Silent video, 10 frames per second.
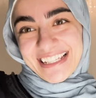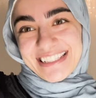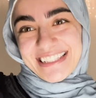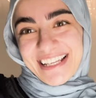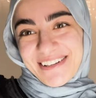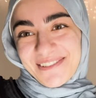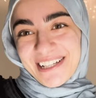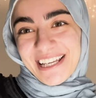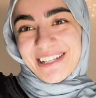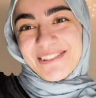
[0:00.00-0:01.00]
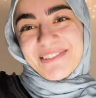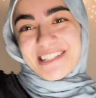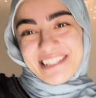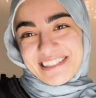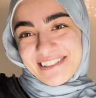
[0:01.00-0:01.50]
Assalamu alaikum and
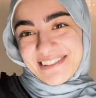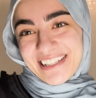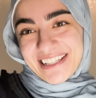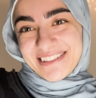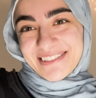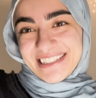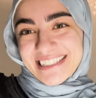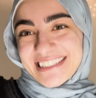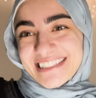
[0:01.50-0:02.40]
I'll see you in the next one.